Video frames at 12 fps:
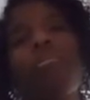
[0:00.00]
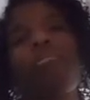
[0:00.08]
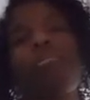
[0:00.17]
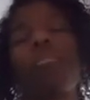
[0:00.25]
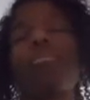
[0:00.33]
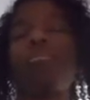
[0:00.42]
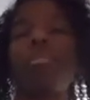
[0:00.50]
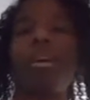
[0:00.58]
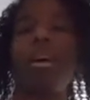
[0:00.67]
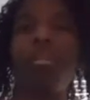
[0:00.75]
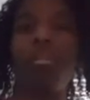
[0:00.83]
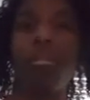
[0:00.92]
from the
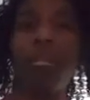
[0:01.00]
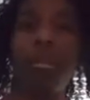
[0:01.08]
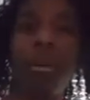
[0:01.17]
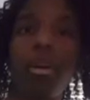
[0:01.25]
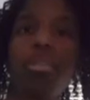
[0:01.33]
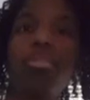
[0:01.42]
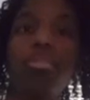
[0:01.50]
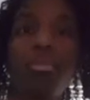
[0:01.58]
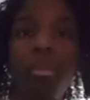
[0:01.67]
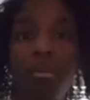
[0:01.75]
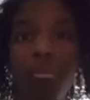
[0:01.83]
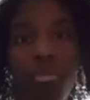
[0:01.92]
creator to
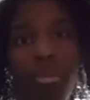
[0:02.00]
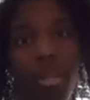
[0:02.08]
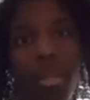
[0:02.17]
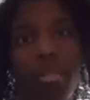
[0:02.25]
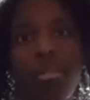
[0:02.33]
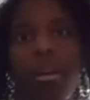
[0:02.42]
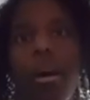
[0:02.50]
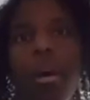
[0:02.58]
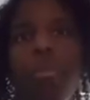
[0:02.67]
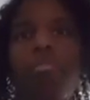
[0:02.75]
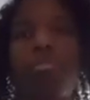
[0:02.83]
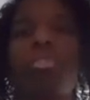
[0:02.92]
them during this
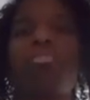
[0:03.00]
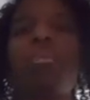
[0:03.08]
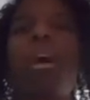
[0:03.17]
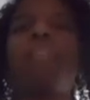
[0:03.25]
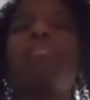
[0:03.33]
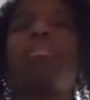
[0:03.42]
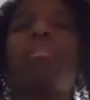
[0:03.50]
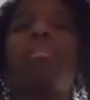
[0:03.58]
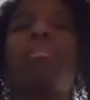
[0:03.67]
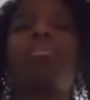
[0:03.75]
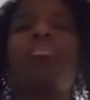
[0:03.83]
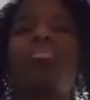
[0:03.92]
time, which is why I've
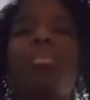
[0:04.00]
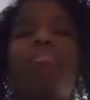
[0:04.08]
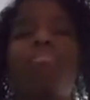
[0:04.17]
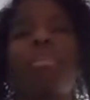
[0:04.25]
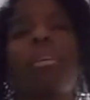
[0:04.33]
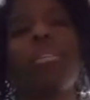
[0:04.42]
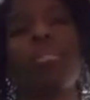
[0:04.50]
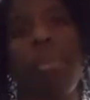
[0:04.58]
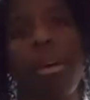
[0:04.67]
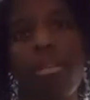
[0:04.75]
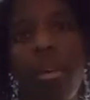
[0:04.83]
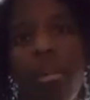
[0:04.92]
learned to embrace
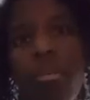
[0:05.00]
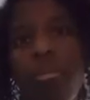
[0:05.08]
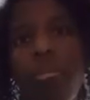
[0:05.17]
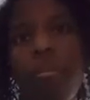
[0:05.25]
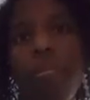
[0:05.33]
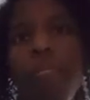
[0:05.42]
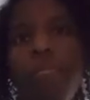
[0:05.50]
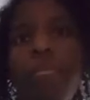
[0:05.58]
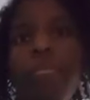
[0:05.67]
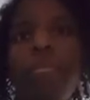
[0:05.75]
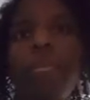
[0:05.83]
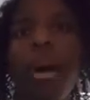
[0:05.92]
my cycle
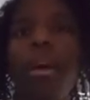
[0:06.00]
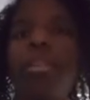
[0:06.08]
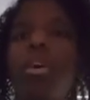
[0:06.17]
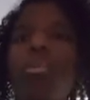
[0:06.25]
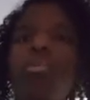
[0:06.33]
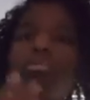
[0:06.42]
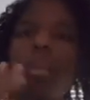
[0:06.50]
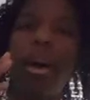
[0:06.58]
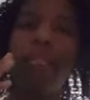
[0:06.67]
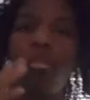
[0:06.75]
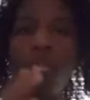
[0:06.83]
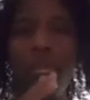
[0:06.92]
I know not
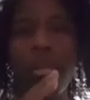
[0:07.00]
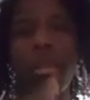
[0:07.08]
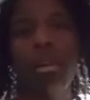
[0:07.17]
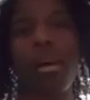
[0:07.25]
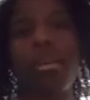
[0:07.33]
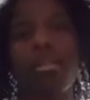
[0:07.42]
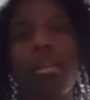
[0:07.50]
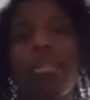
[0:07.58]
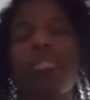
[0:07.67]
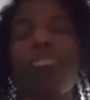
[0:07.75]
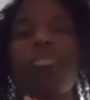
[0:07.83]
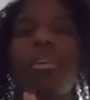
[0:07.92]
every woman does, and I
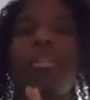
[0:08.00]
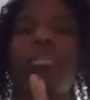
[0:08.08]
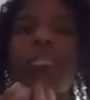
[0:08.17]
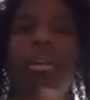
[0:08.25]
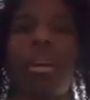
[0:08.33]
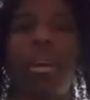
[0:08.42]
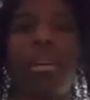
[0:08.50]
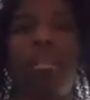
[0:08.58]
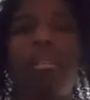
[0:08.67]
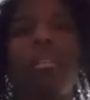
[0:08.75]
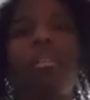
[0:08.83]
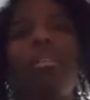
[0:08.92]
totally
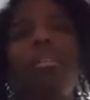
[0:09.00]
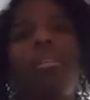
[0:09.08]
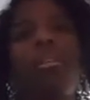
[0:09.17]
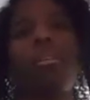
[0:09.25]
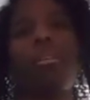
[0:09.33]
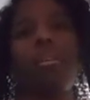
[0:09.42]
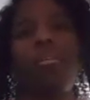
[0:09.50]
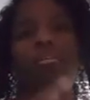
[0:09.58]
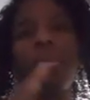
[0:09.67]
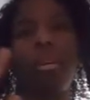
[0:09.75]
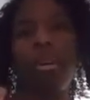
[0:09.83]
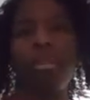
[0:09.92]
understand
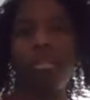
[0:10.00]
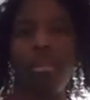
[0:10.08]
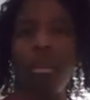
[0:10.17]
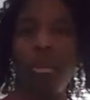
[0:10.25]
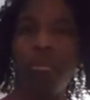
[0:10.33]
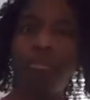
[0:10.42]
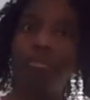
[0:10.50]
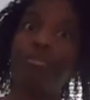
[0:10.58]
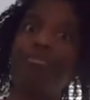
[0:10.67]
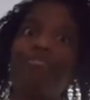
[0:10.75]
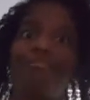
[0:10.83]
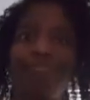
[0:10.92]
because of